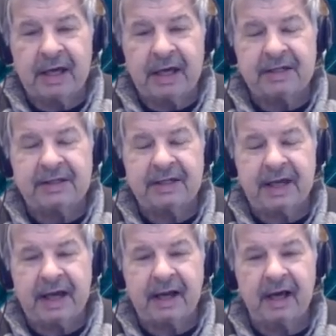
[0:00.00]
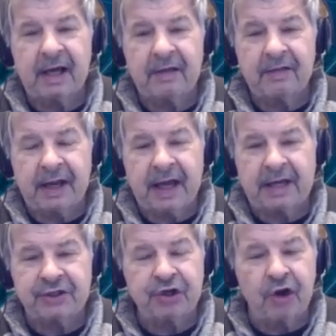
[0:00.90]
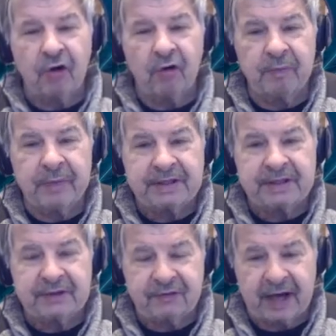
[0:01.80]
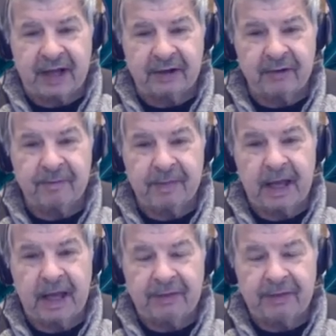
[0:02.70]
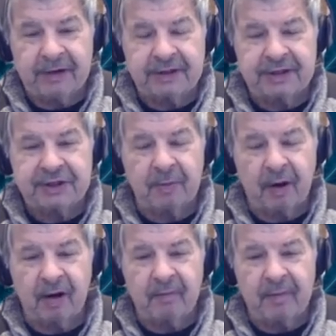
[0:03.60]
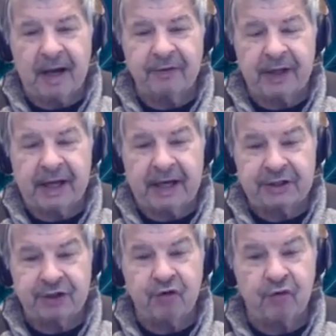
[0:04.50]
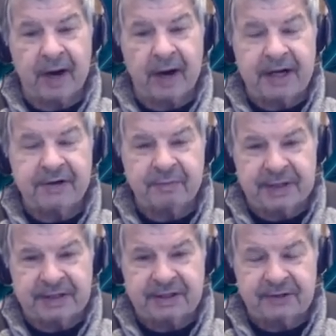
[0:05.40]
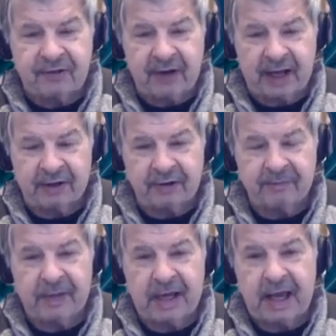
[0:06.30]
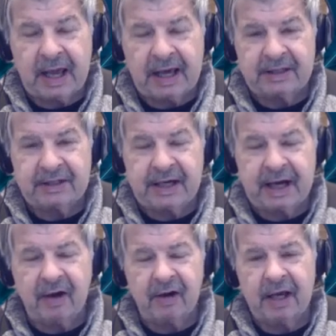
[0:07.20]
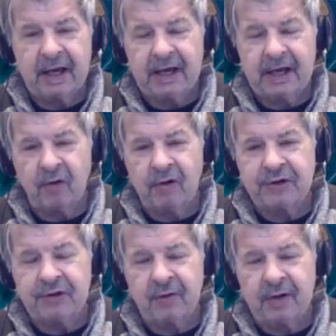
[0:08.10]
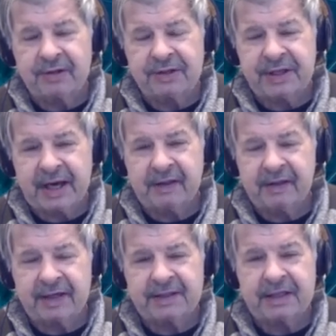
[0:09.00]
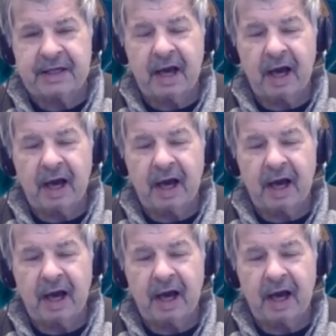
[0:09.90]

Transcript: is data that has no business value. There's a small amount that has great business value. And now, in order to understand this,